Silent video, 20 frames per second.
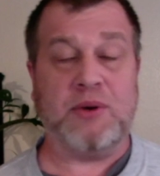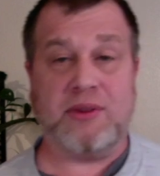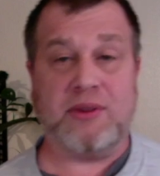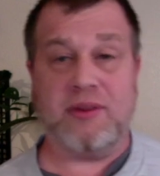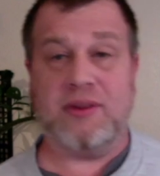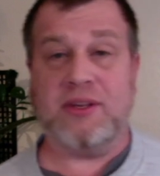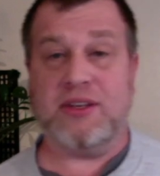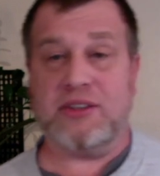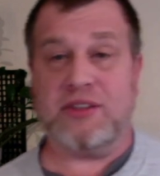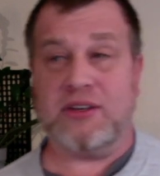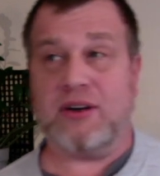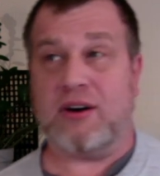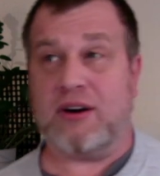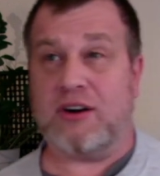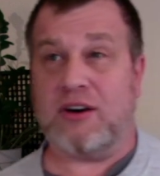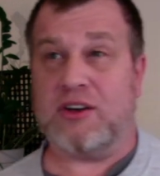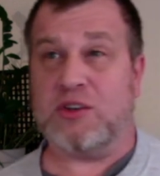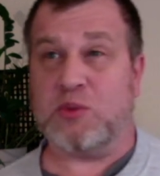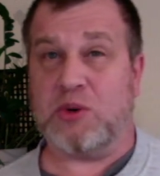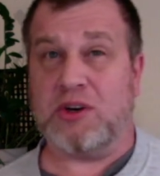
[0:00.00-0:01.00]
of these
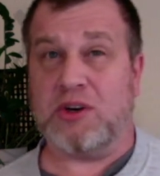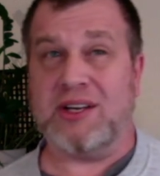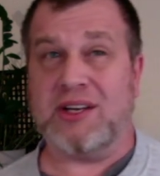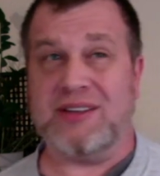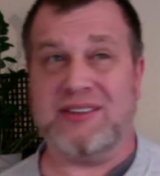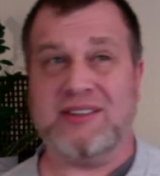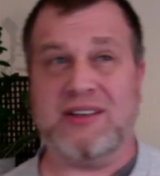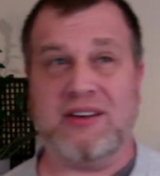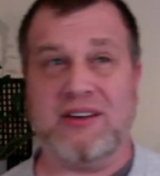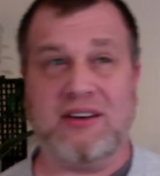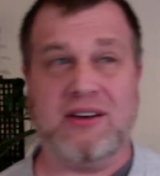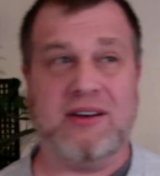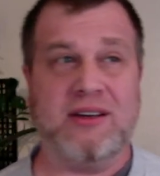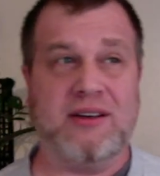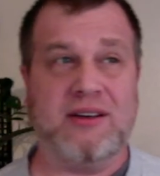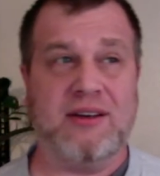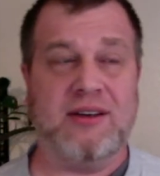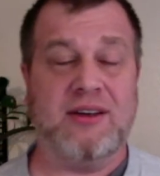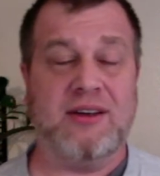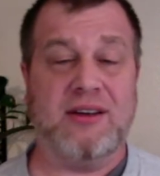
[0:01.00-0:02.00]
cars were considered
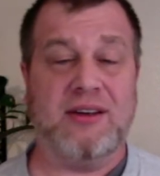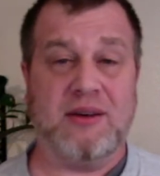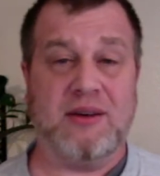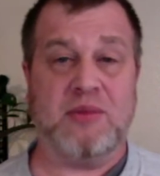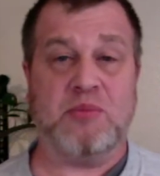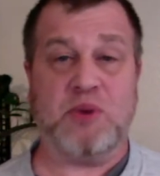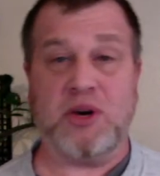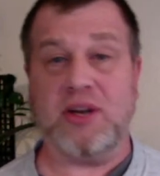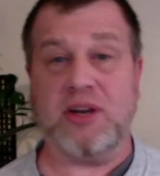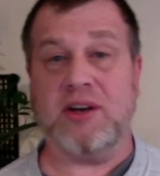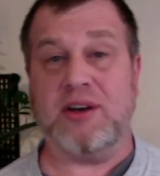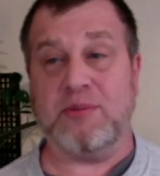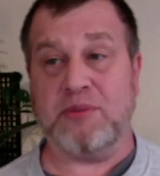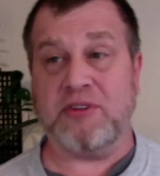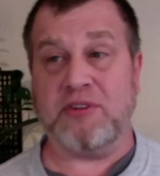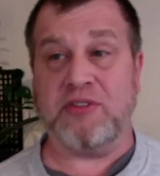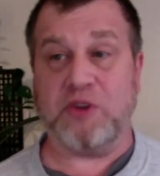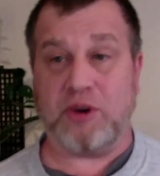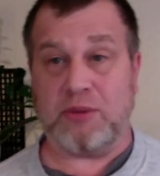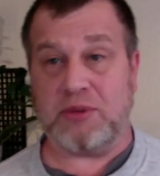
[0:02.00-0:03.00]
pretty good
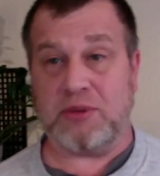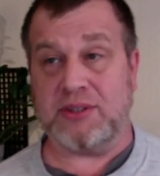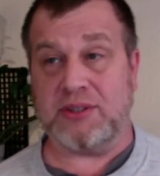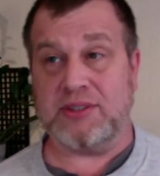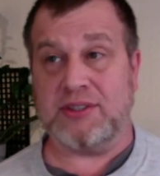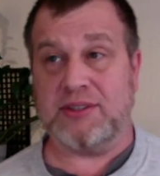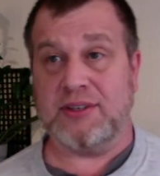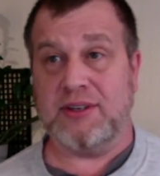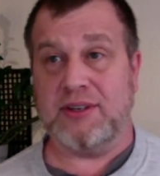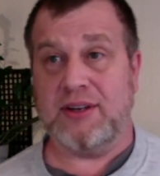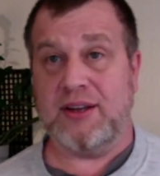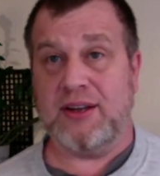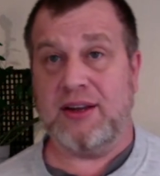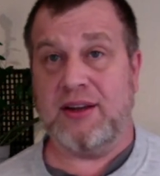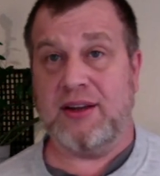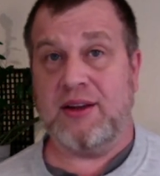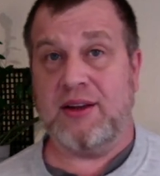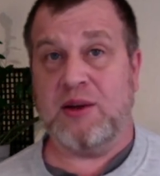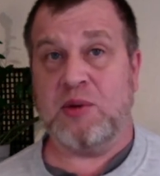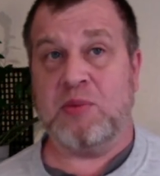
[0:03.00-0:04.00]
performers.
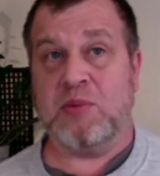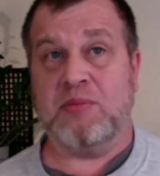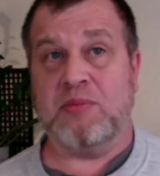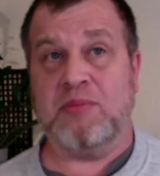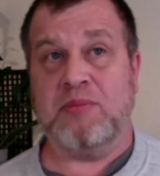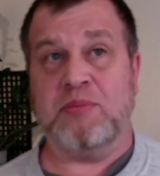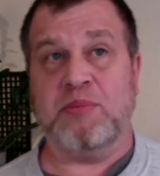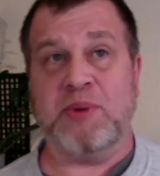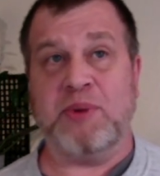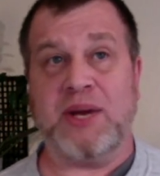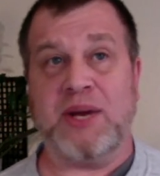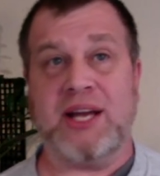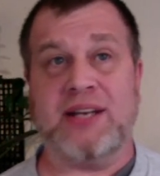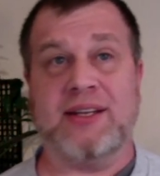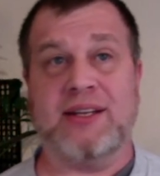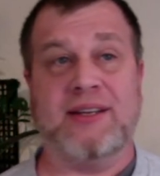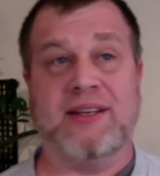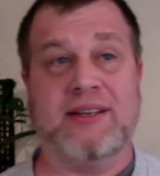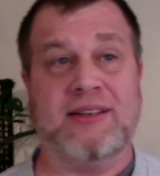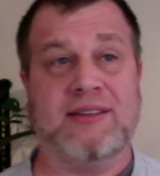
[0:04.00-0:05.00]
But
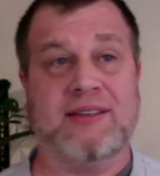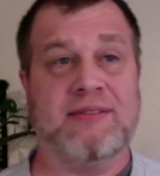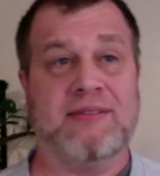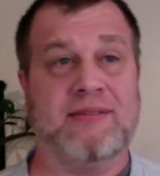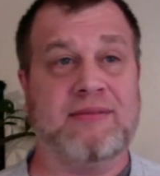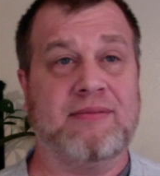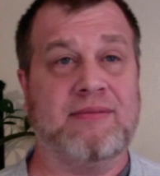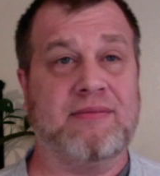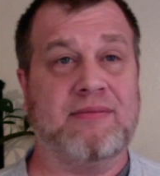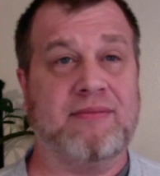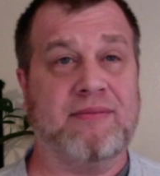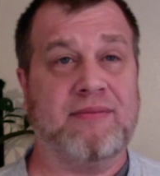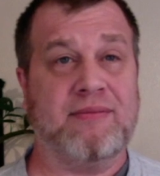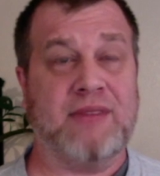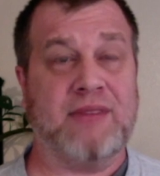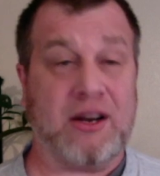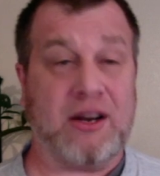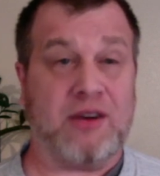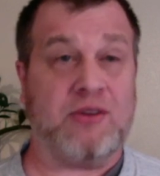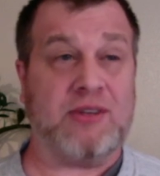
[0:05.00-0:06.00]

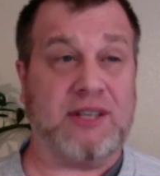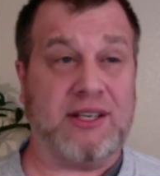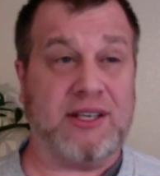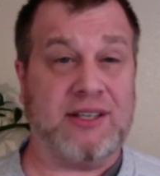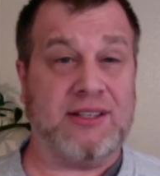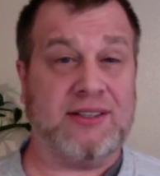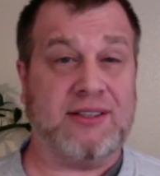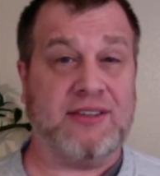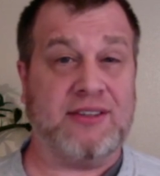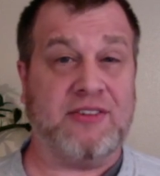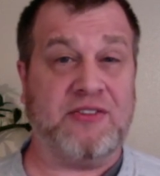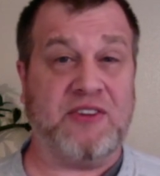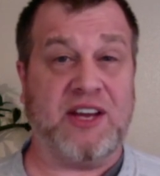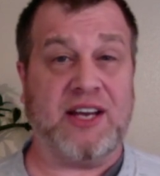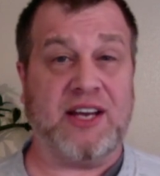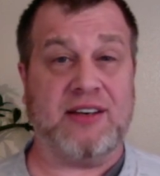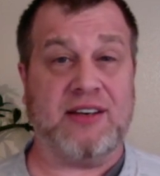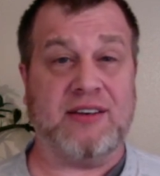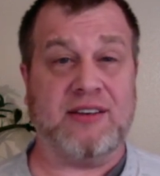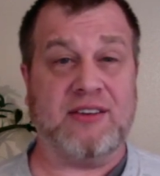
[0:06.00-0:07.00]
not only is the
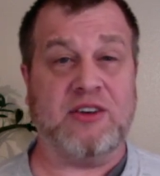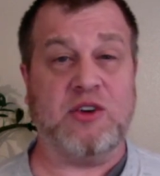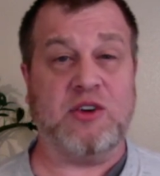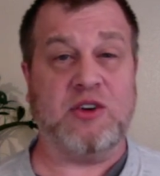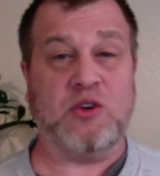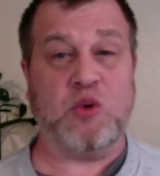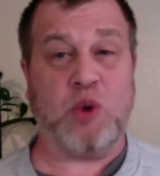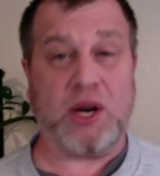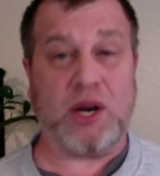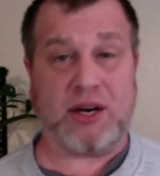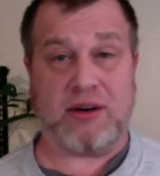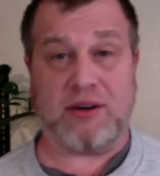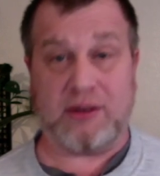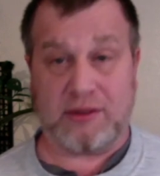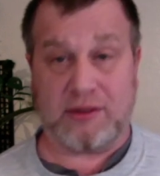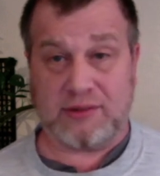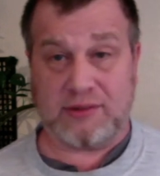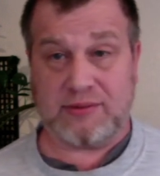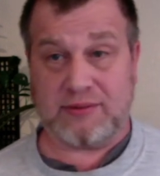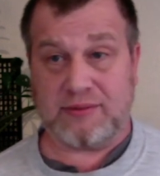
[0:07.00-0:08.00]
Fit quicker,
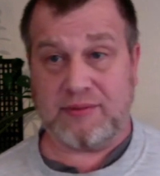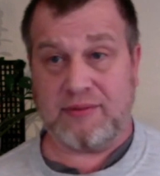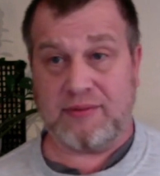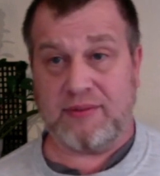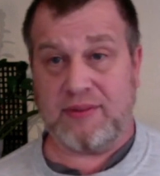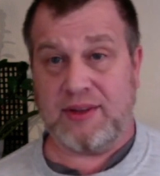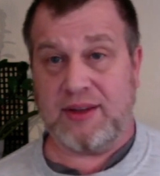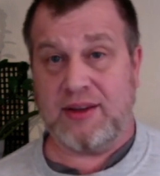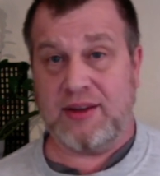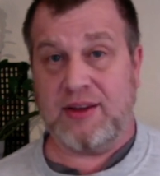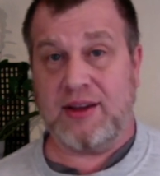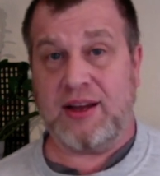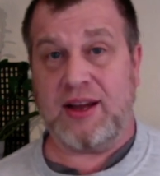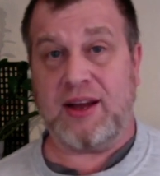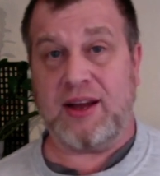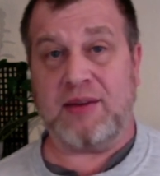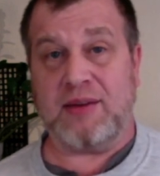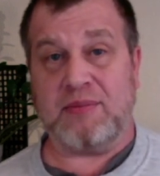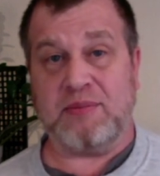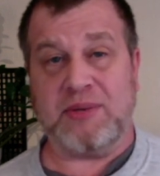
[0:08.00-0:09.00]

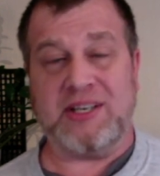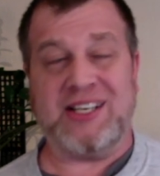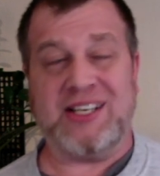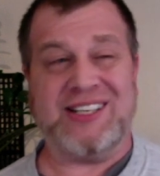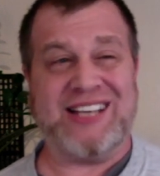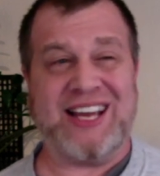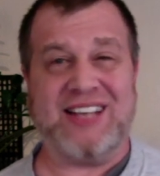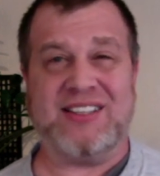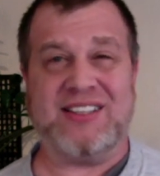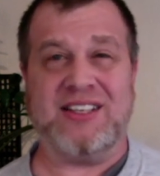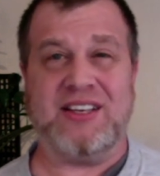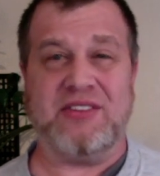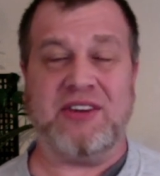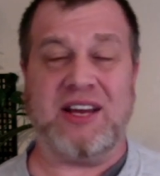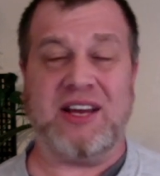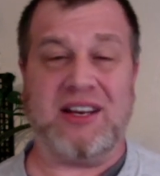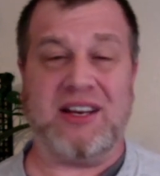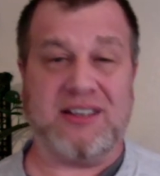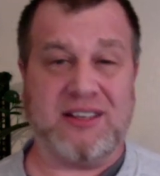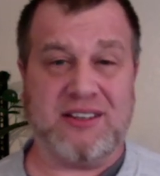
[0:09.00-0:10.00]
but it has the
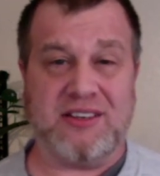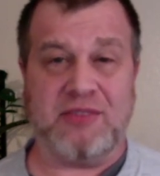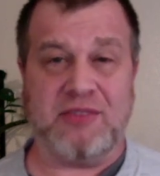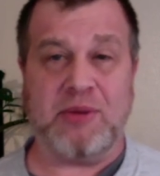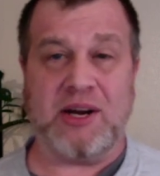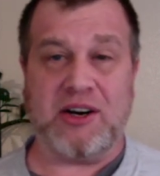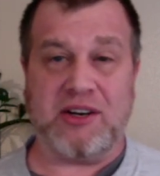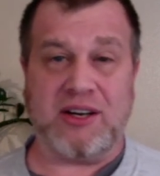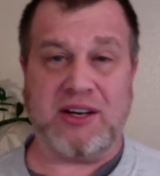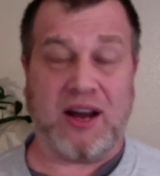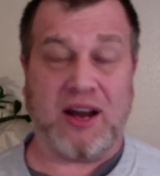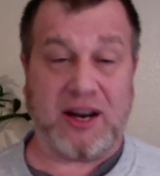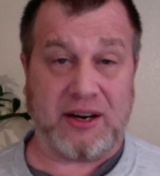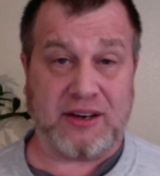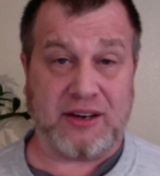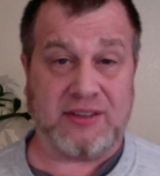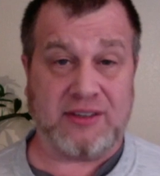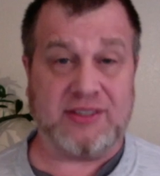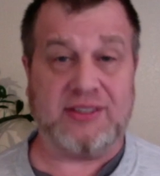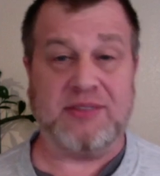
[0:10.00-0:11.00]
advantage of better
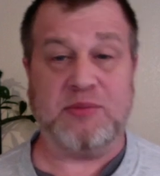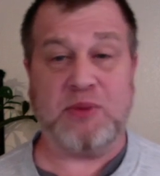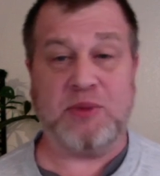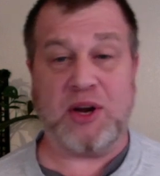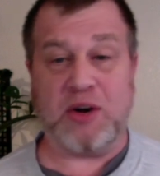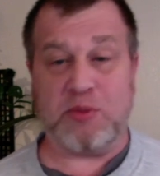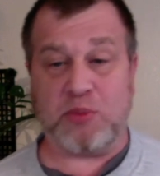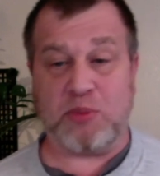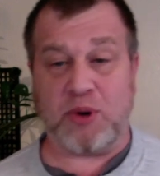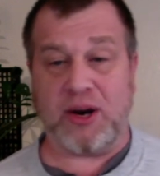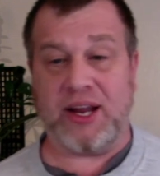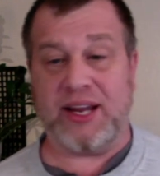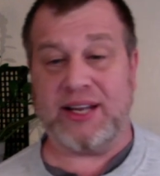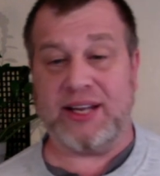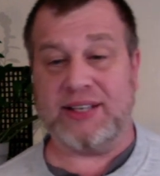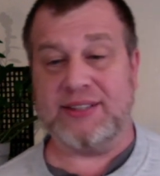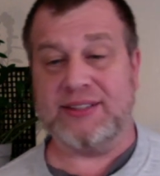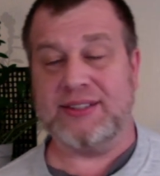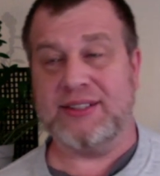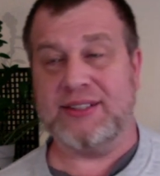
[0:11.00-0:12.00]
tires, better
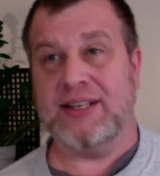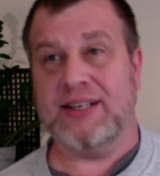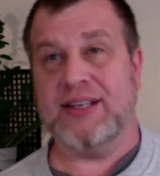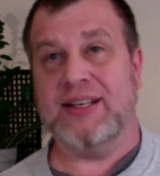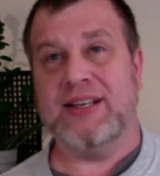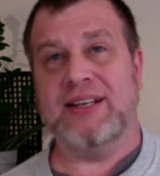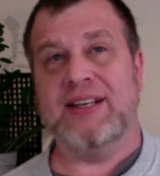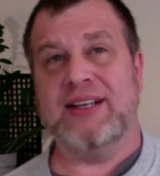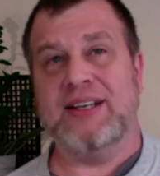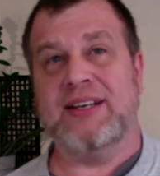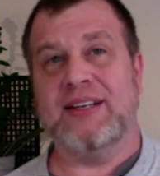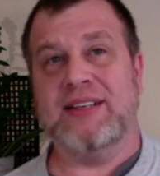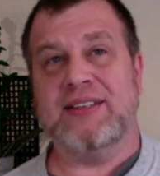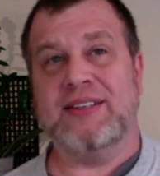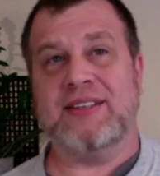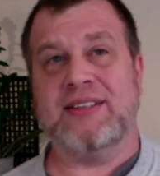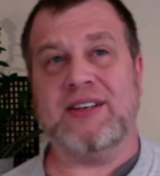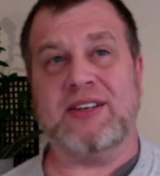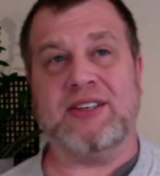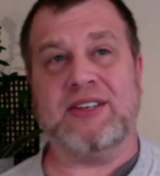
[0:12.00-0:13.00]
brakes.
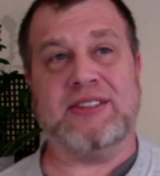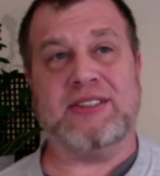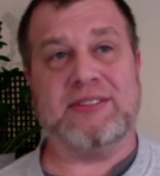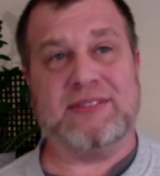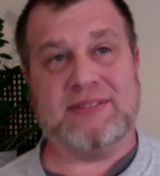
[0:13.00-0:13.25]
So